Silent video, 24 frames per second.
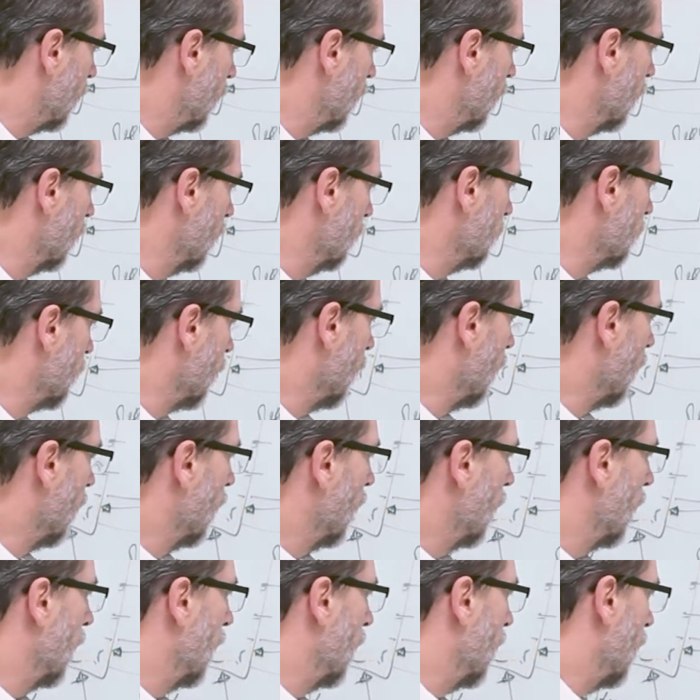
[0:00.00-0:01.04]
here,
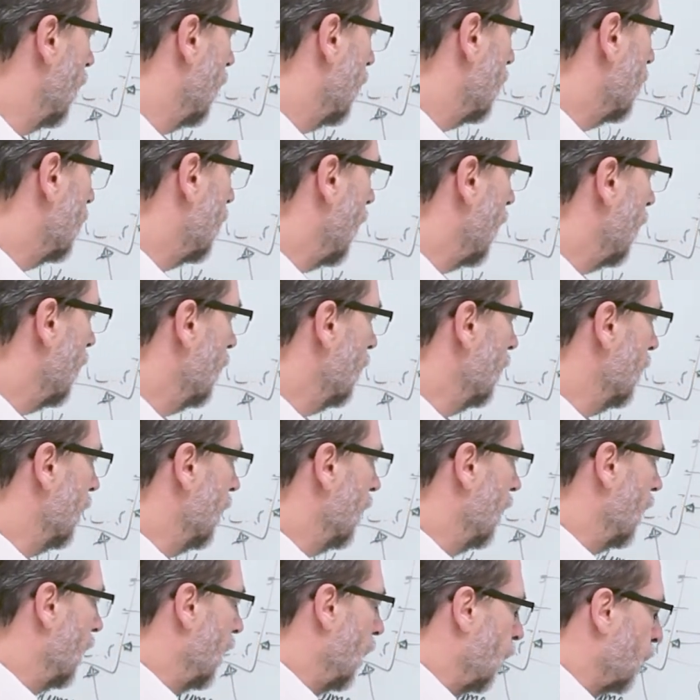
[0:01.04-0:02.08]
then
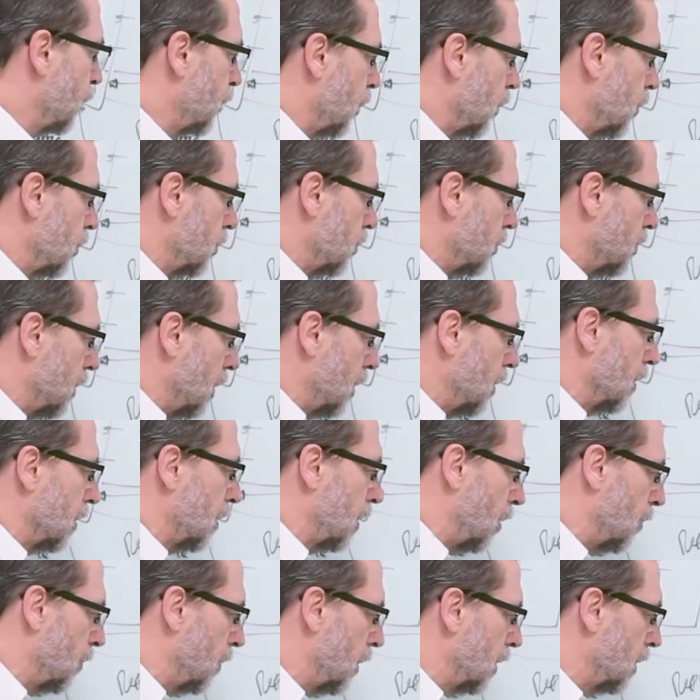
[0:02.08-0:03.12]
of course
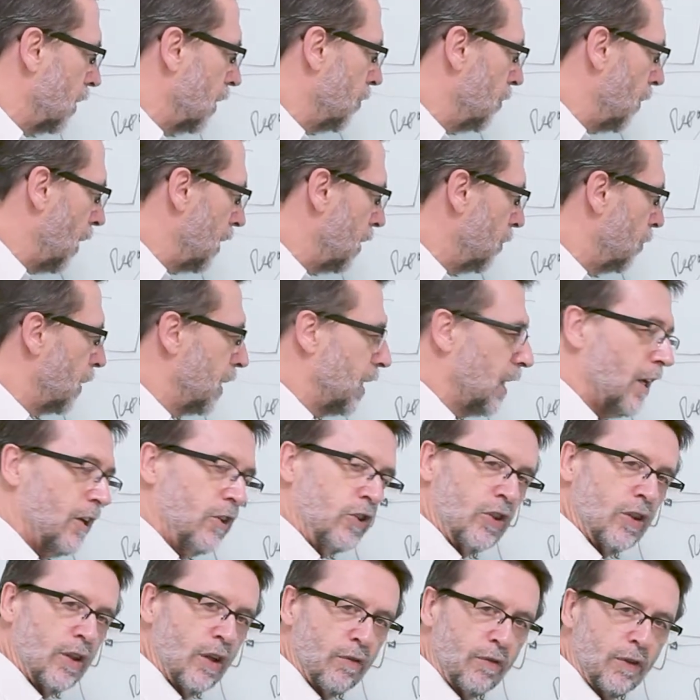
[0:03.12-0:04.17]
the
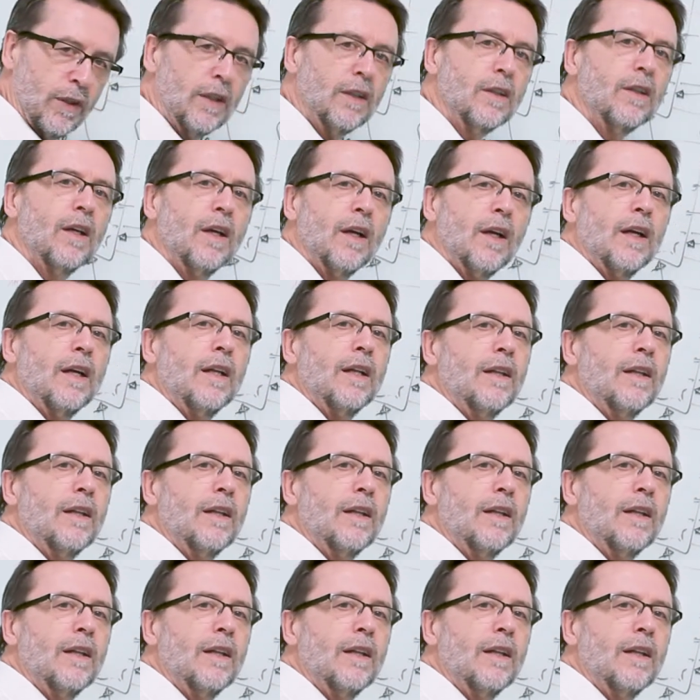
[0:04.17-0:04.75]
multiplication of it